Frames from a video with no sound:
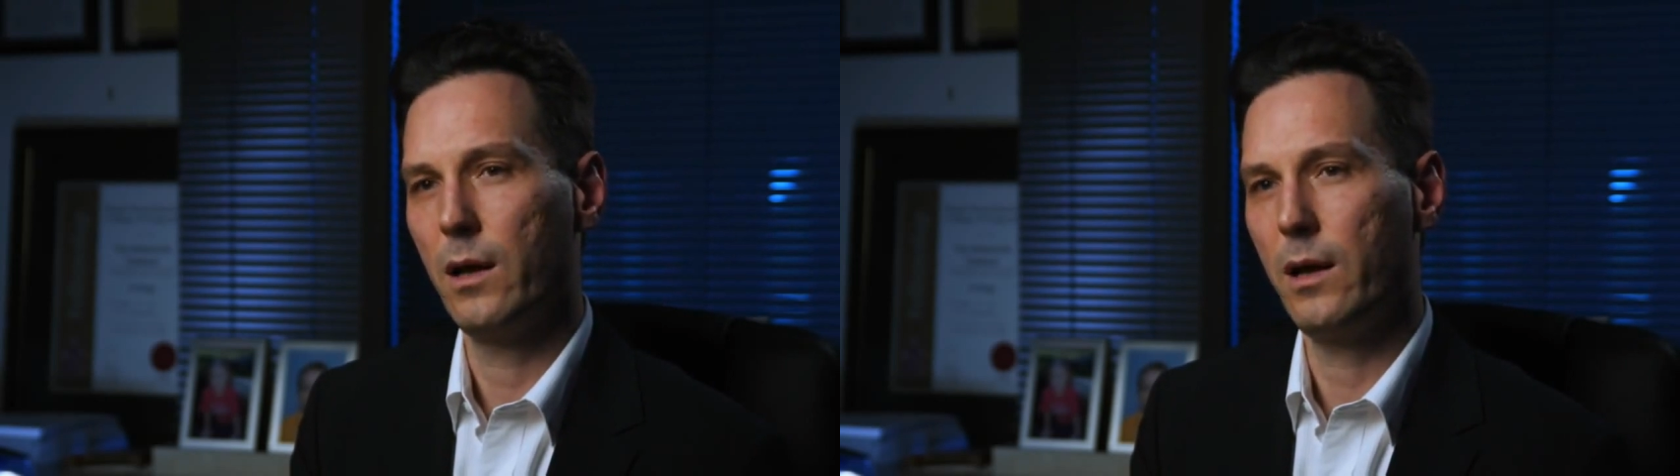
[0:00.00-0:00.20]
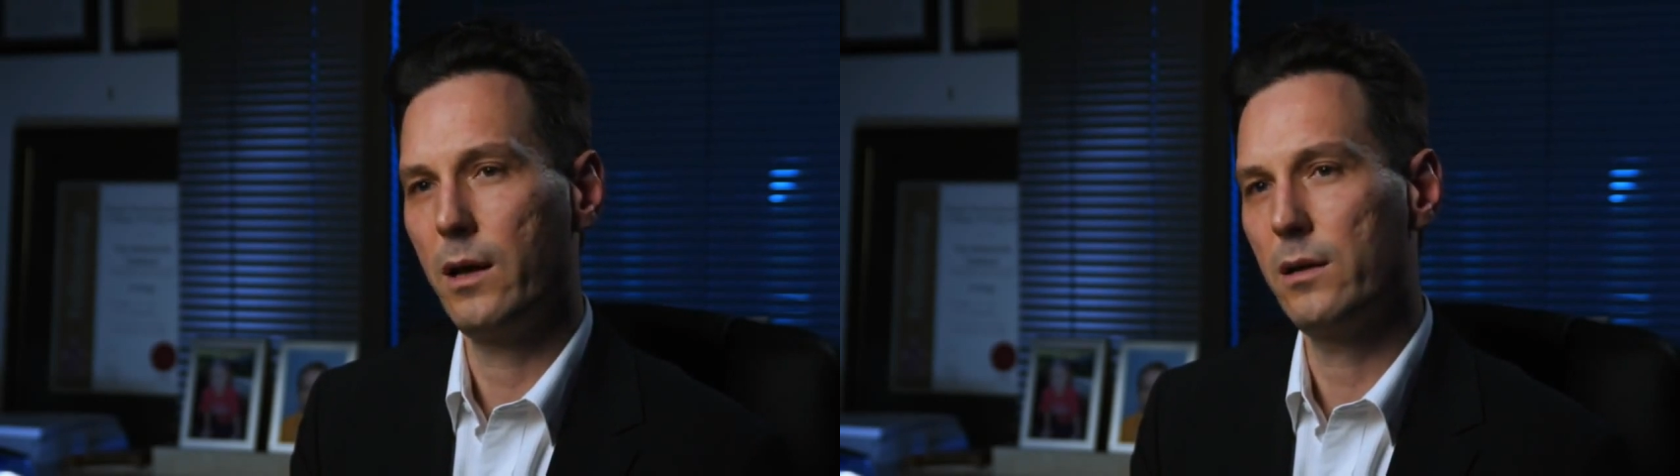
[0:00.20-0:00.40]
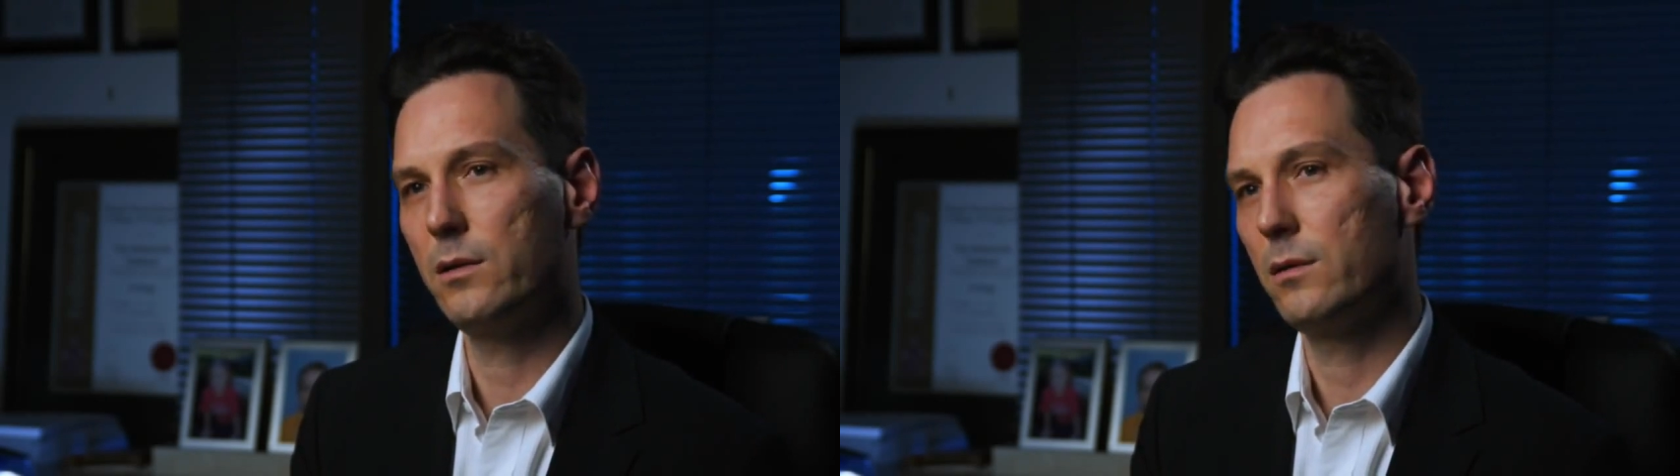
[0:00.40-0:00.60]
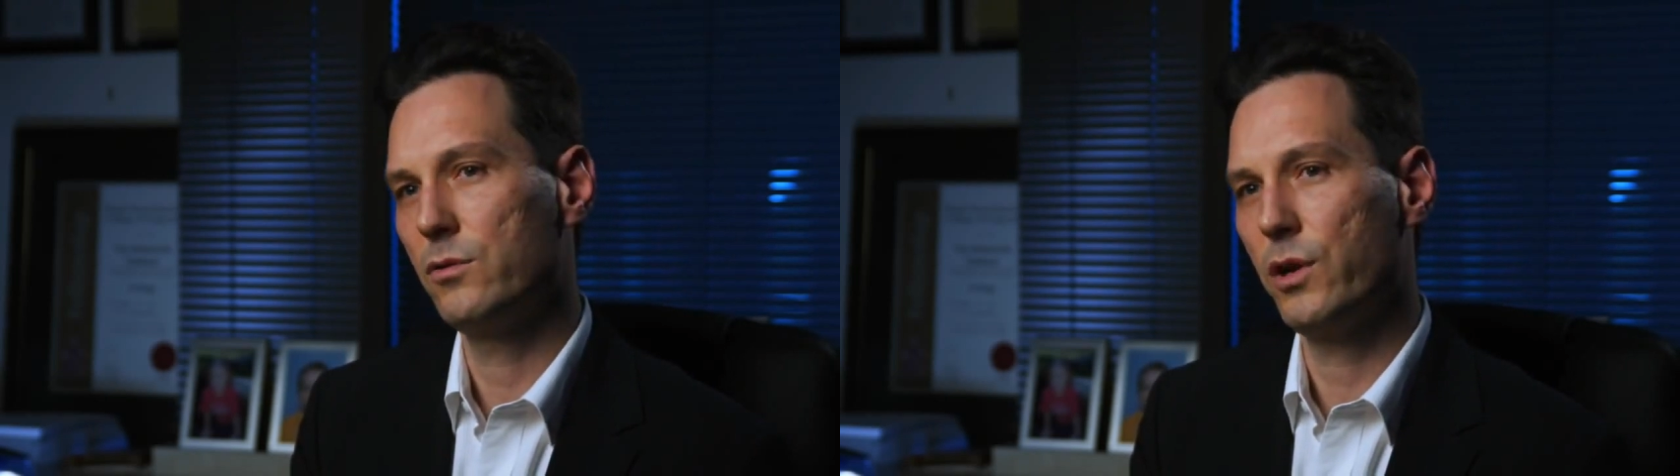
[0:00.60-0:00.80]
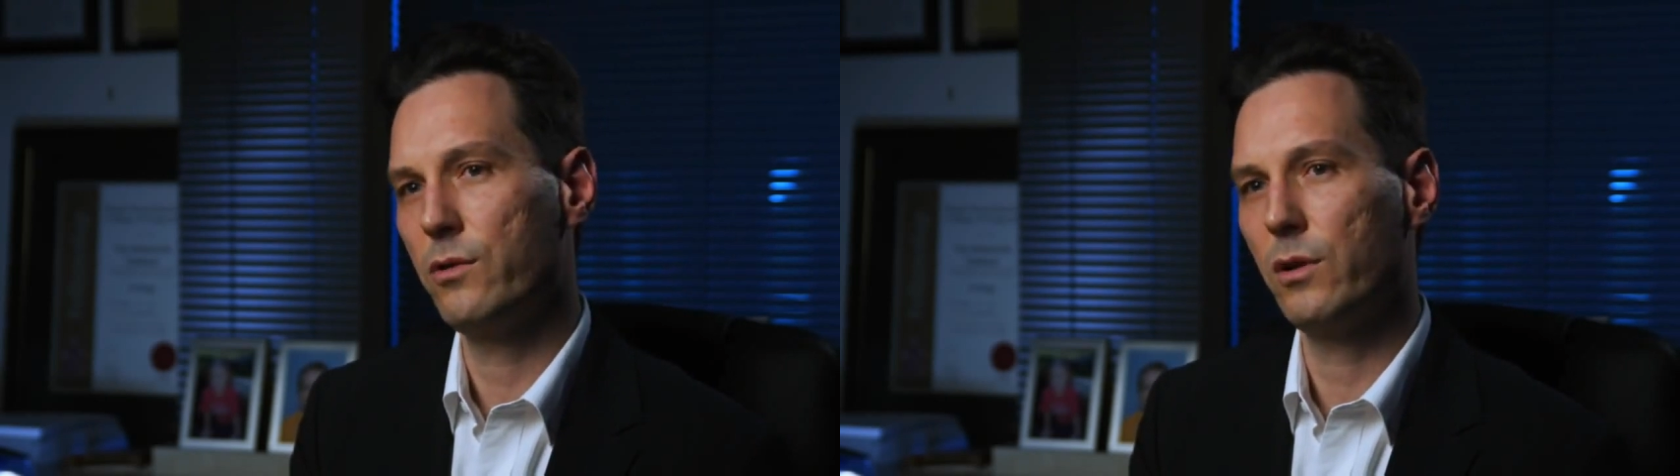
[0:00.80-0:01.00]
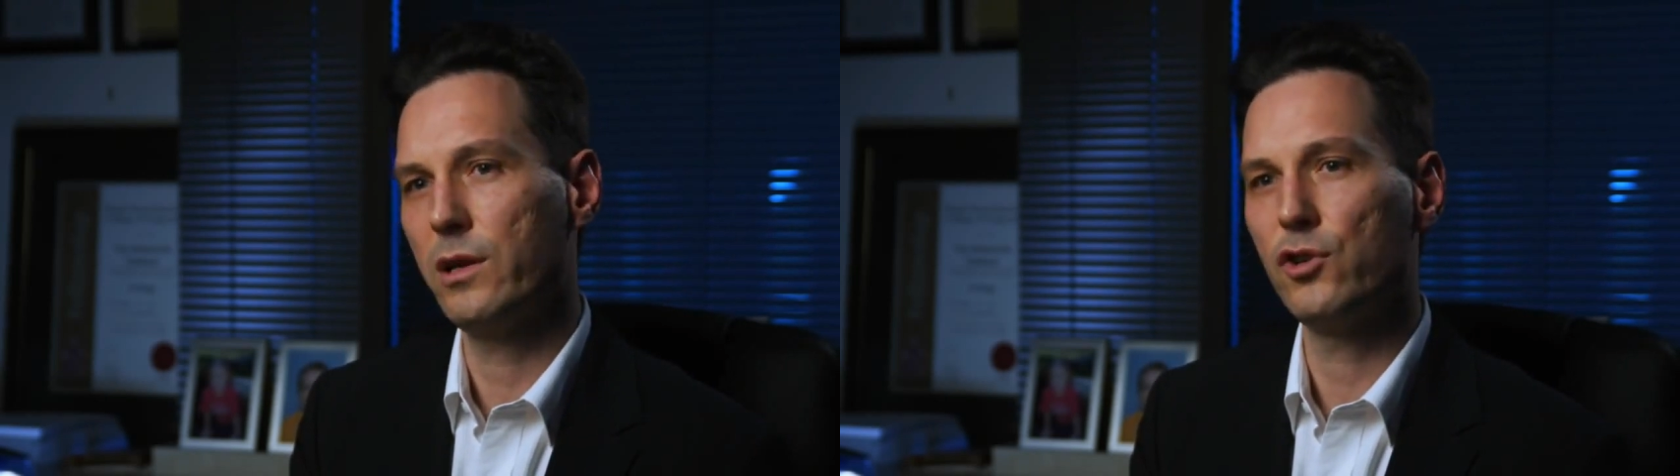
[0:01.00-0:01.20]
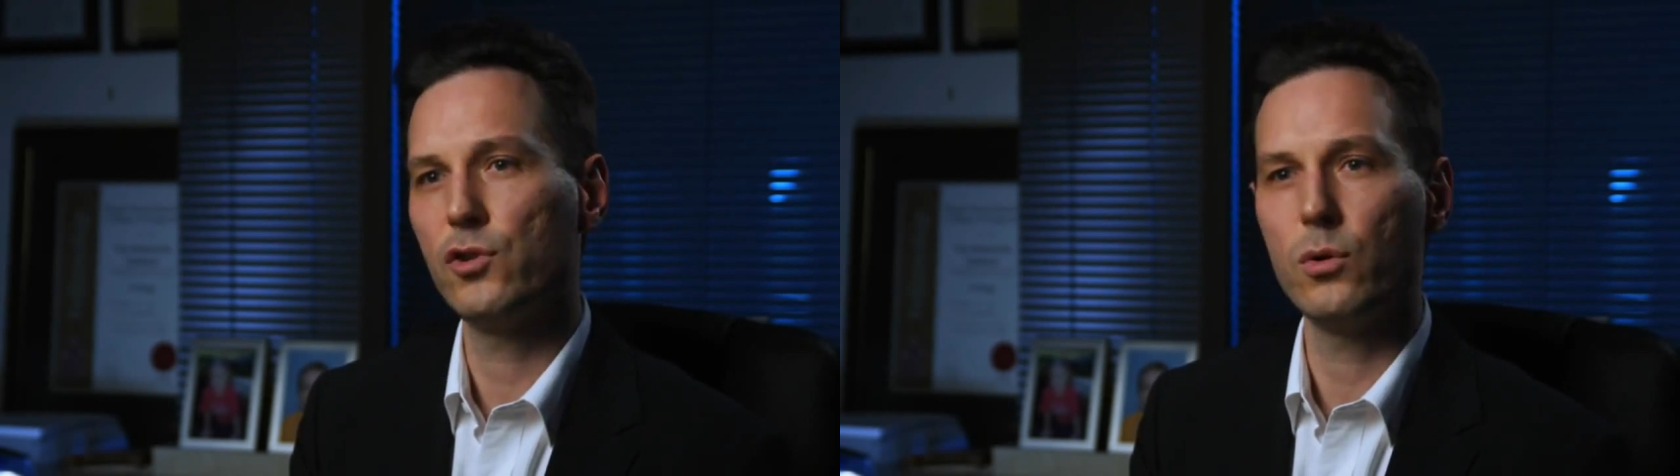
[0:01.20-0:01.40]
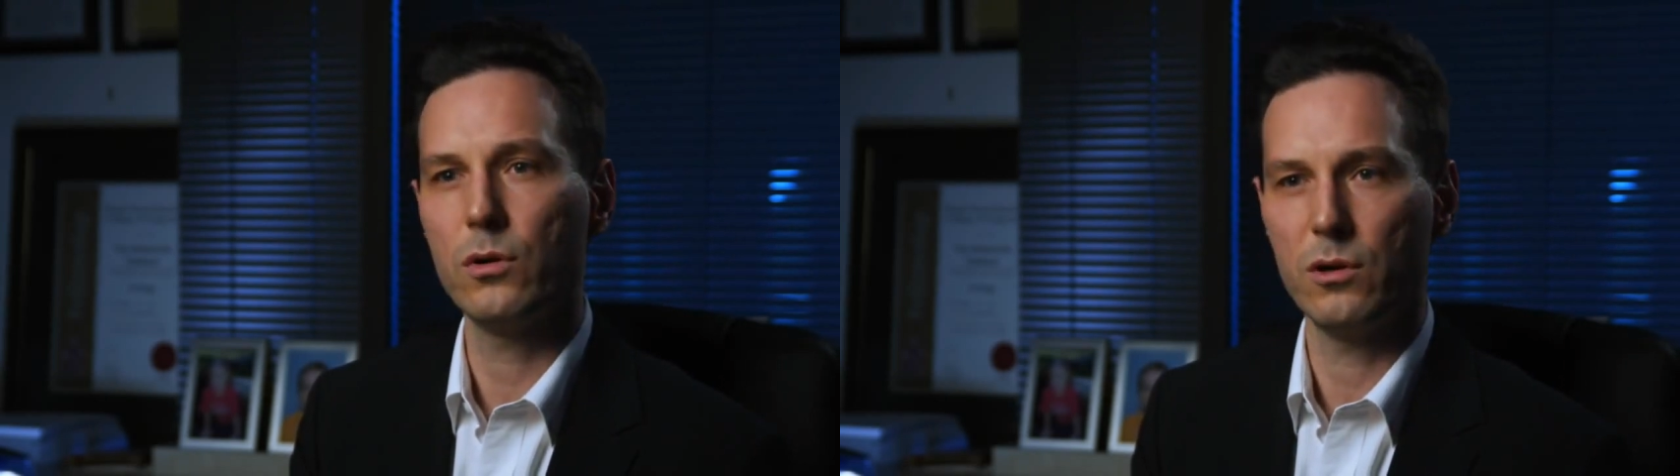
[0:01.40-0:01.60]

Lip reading: and generally a shorter